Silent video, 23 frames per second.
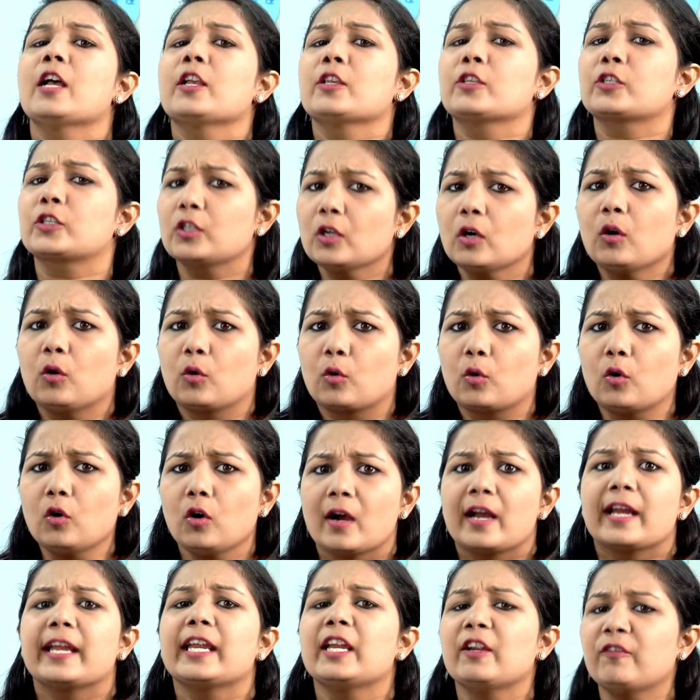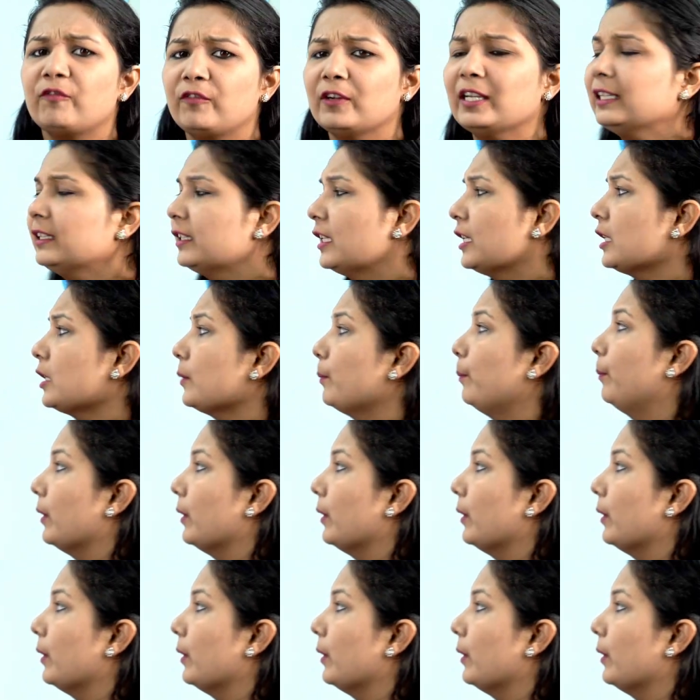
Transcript: So, if in this